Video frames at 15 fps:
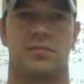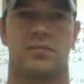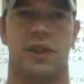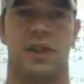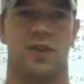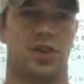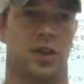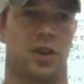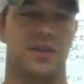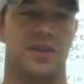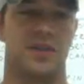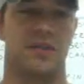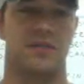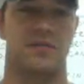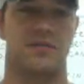and
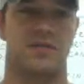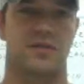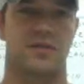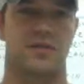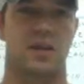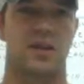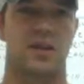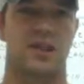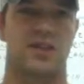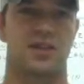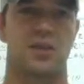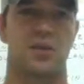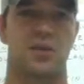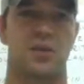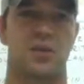Germans even saw it as
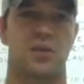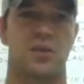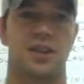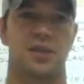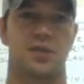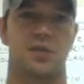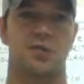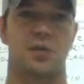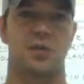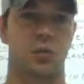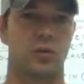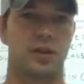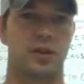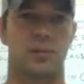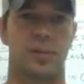their duty to
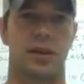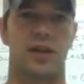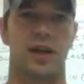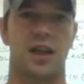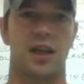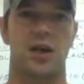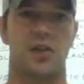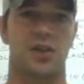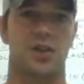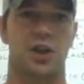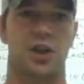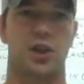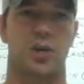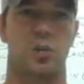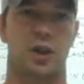only marry other
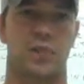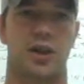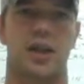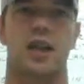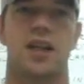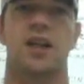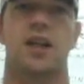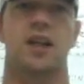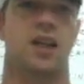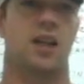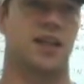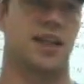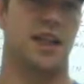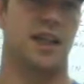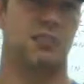German women.
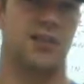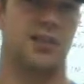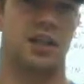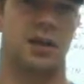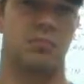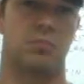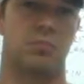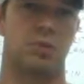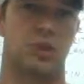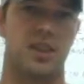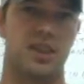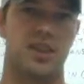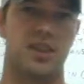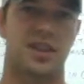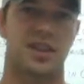They kept the same
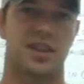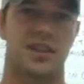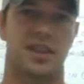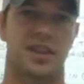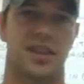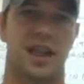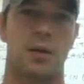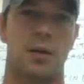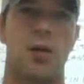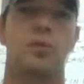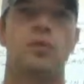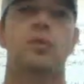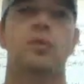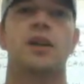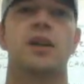religions that they came
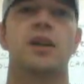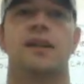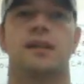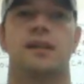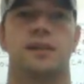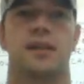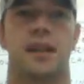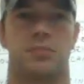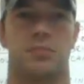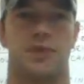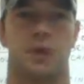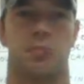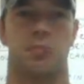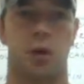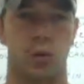over with, they kept the
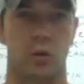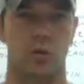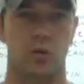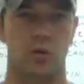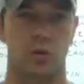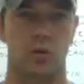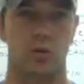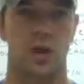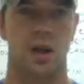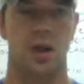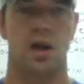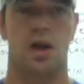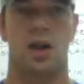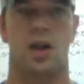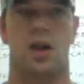same cultural
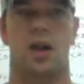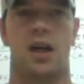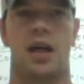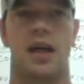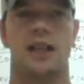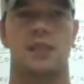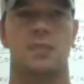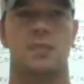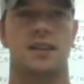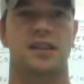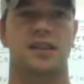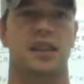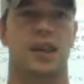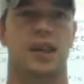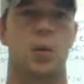aspects
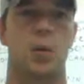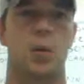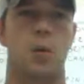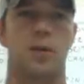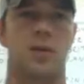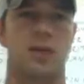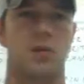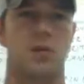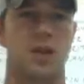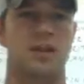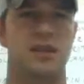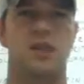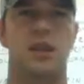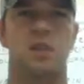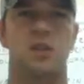that they came over with. There
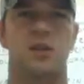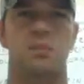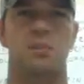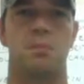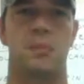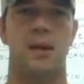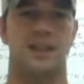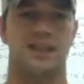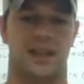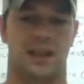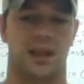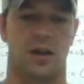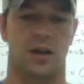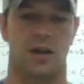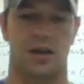wasn't very much
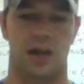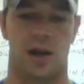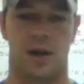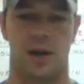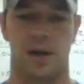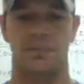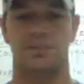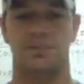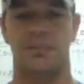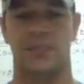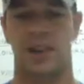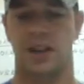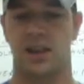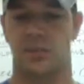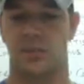mixing early on
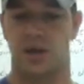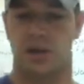in the middle